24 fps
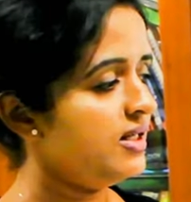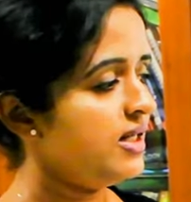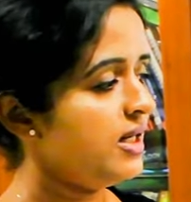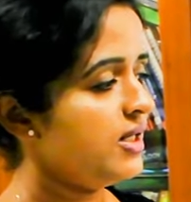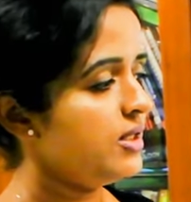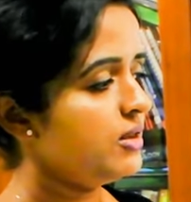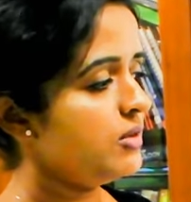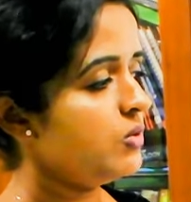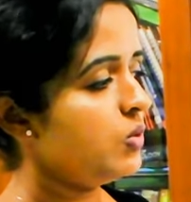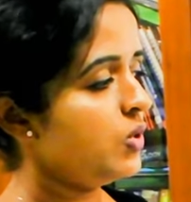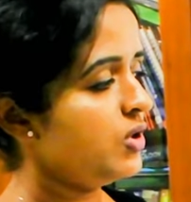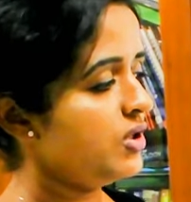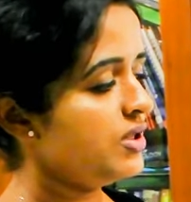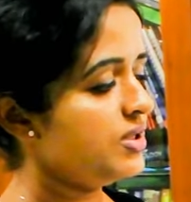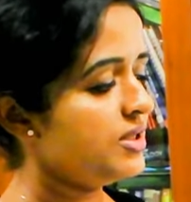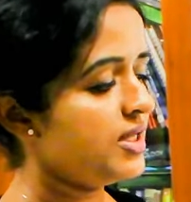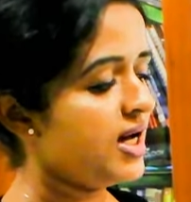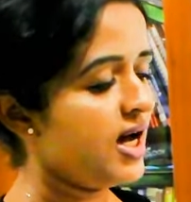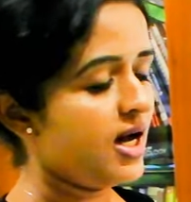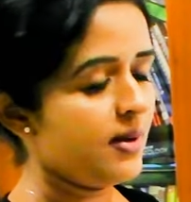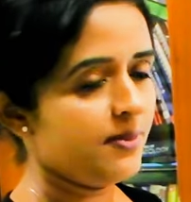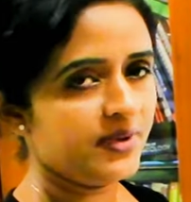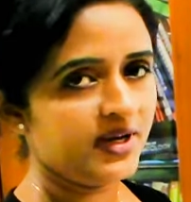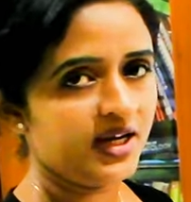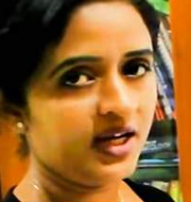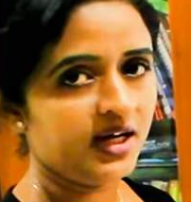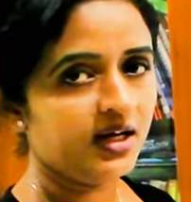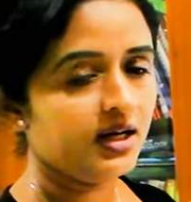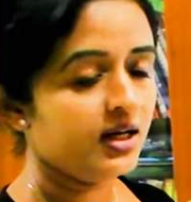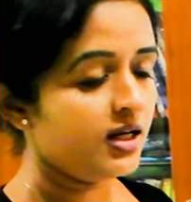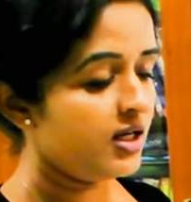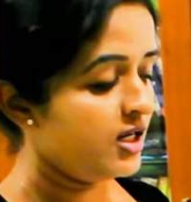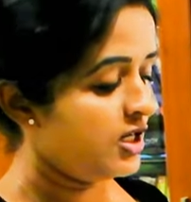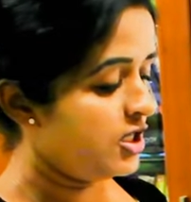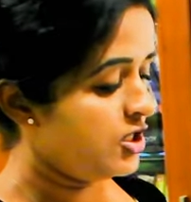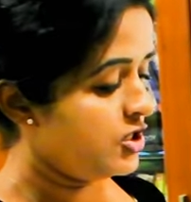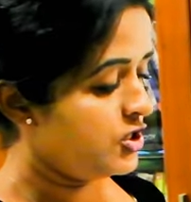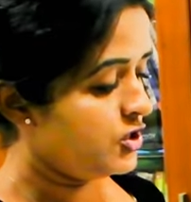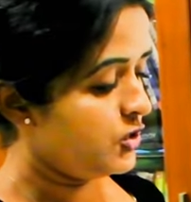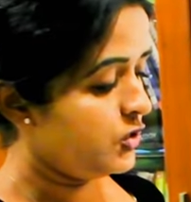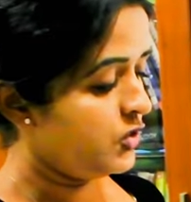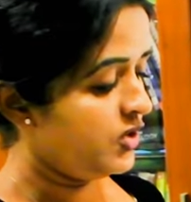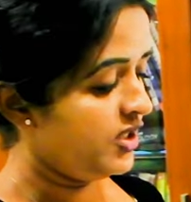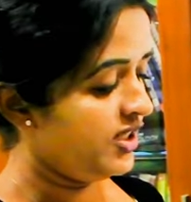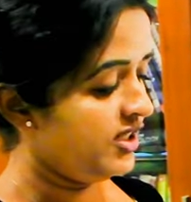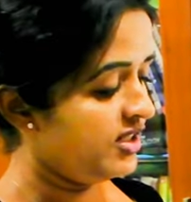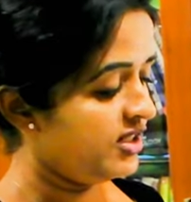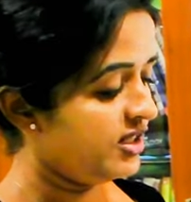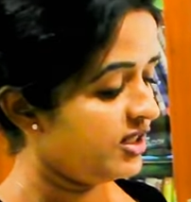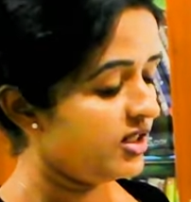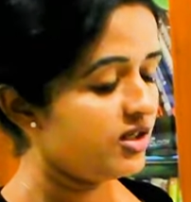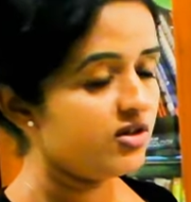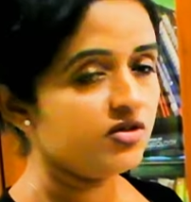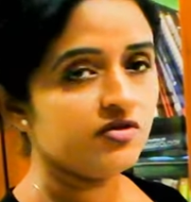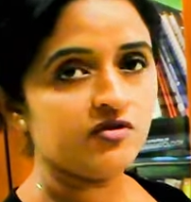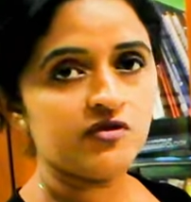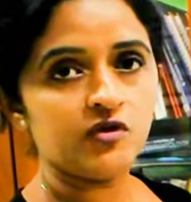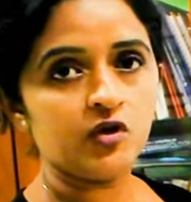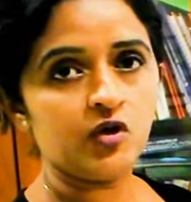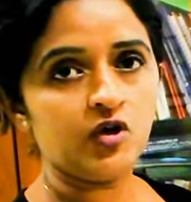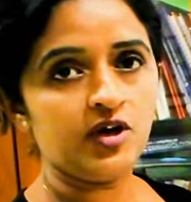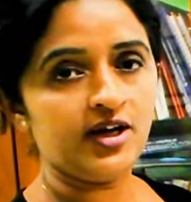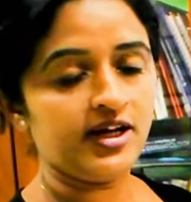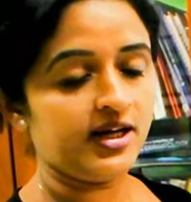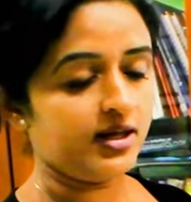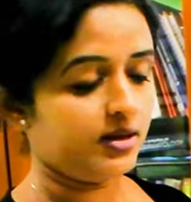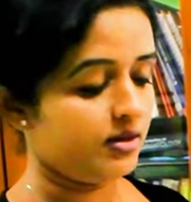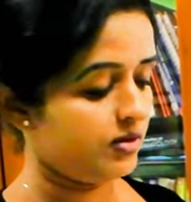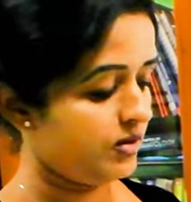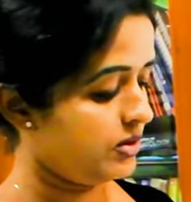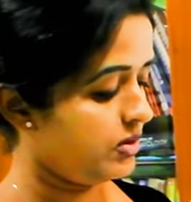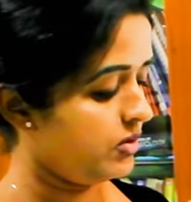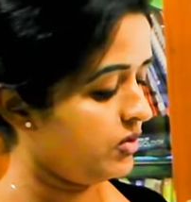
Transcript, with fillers: That is what is happening during the folding.